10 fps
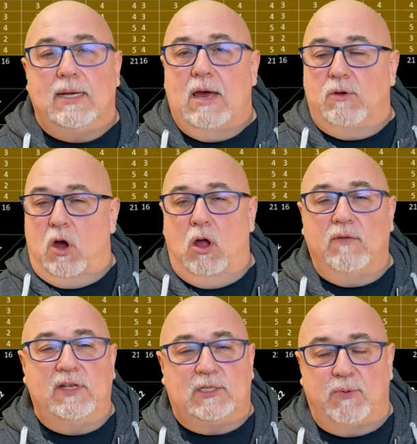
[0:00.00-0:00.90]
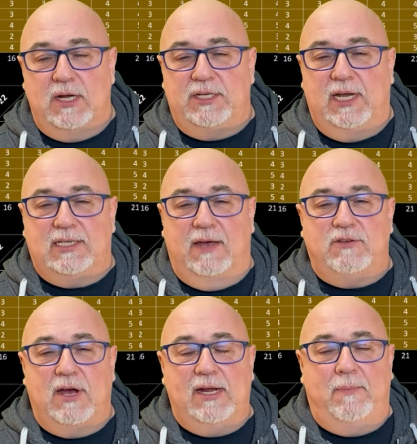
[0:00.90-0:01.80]
Now, in all of these spreadsheets, I've
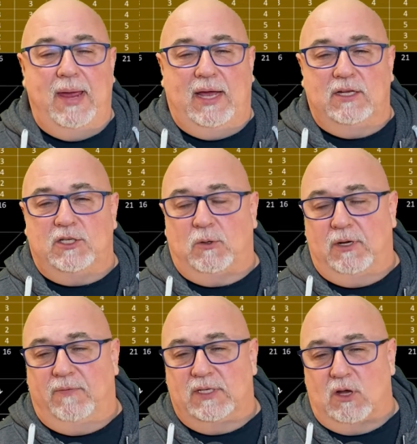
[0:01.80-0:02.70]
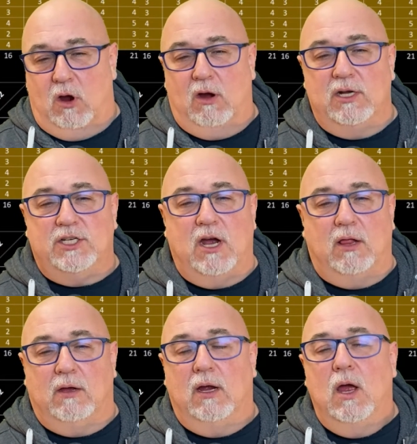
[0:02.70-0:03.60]
tried to make a sort of this orange
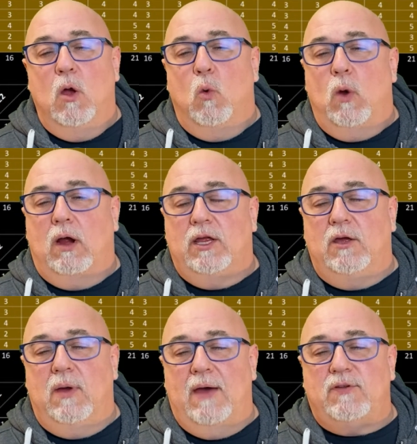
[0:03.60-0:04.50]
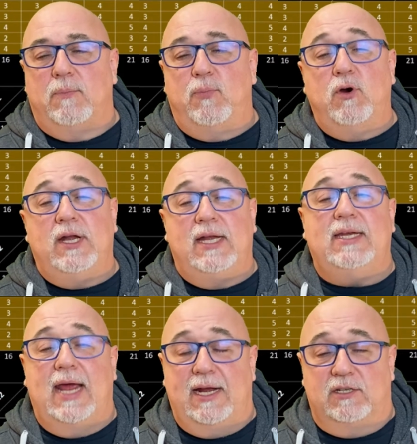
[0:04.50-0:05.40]
color where you have to put
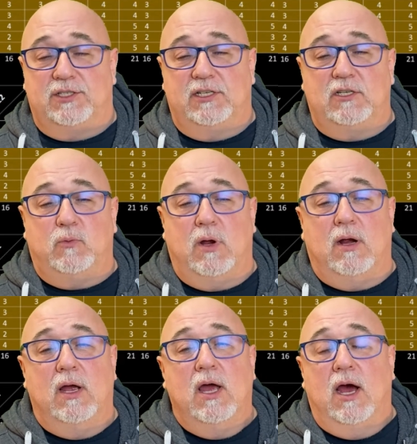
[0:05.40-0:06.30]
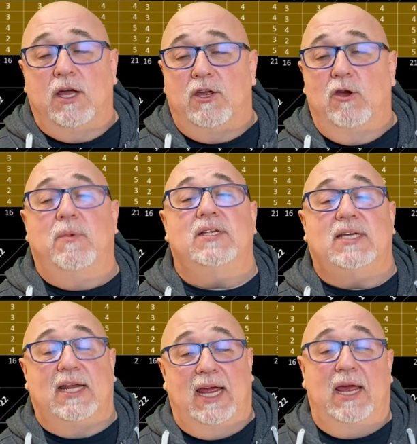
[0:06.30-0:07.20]
in data. So this is where a human
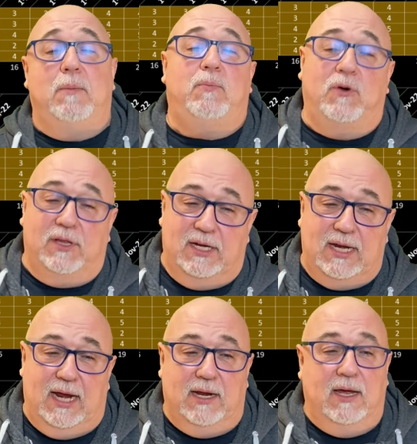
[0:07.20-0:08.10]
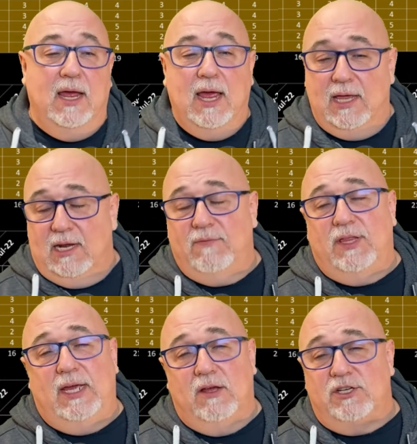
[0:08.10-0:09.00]
is going to input the data, and then
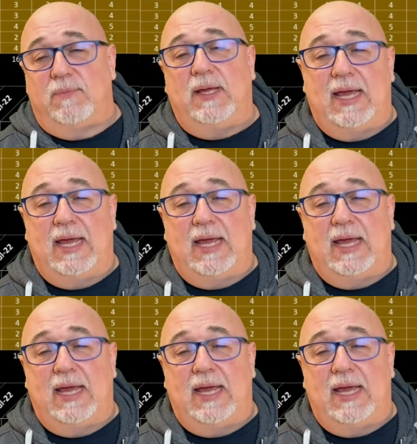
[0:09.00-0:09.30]
everything else should be